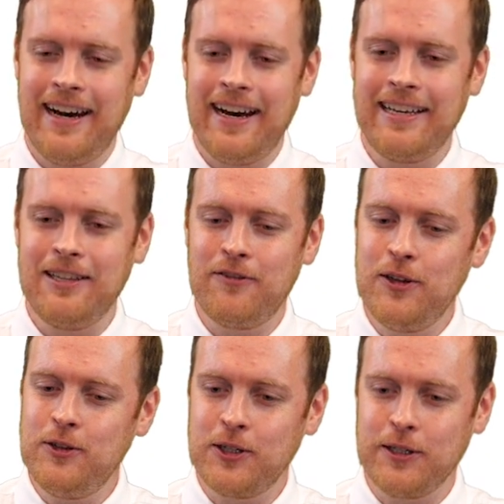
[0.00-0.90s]
in the
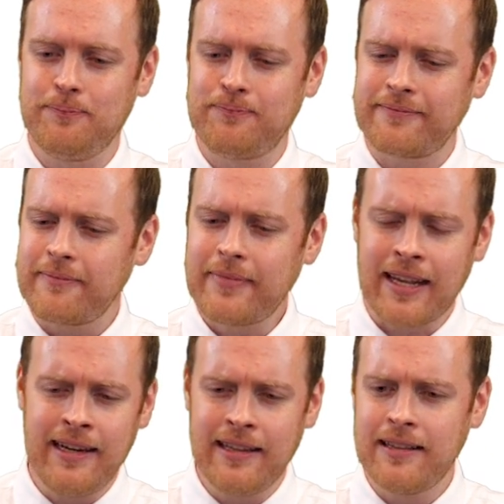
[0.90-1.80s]
future.
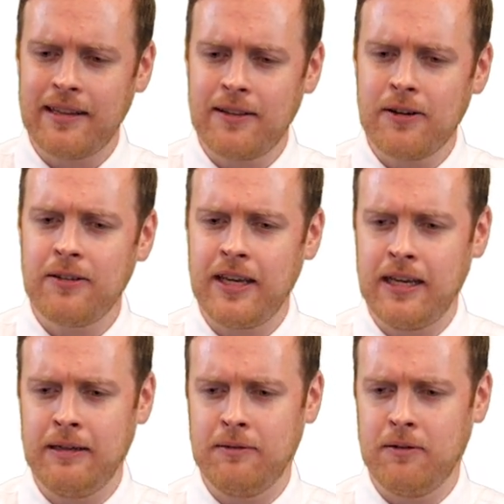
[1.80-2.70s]
I think the third
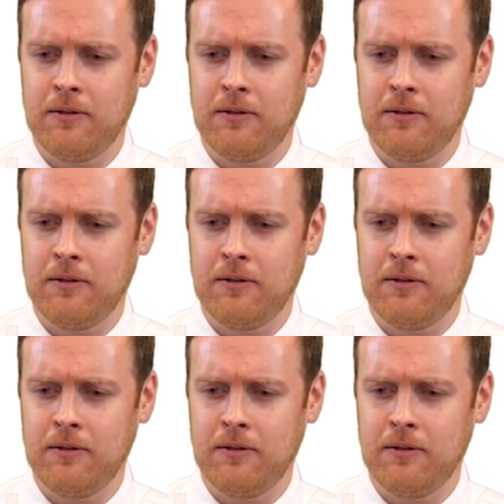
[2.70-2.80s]
thing